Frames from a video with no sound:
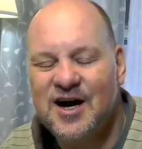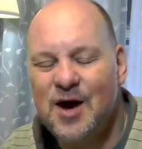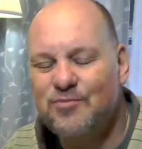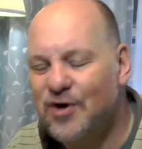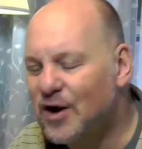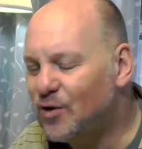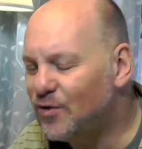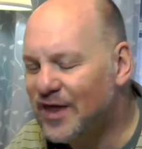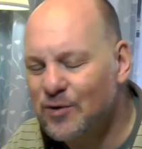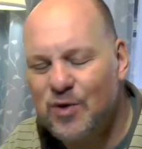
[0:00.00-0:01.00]
I pray,
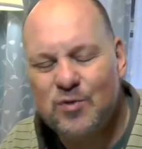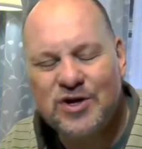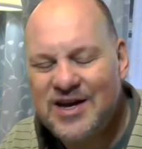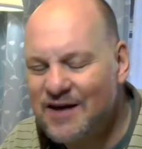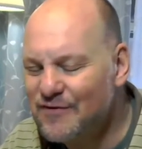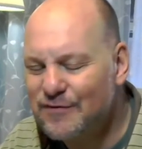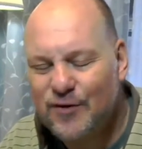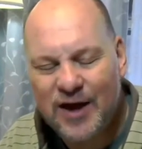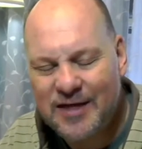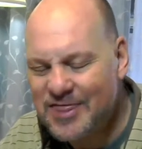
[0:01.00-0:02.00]
Lord, that we would never
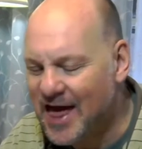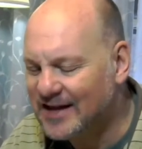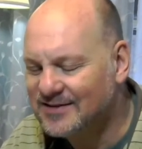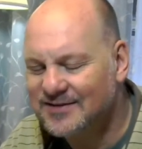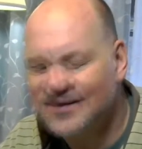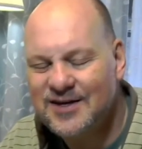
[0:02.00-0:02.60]
forget that.